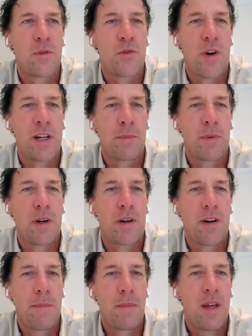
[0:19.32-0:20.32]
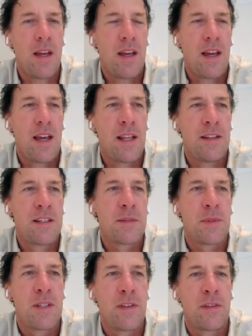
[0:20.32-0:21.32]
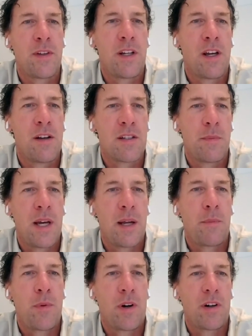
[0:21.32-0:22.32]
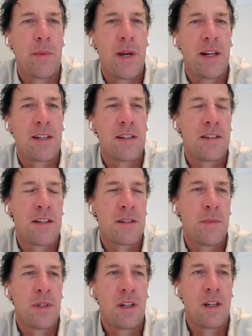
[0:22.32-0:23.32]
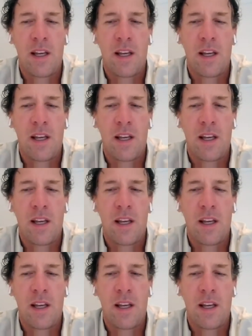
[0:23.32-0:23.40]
training program. And this specific video is about programmatic assessment.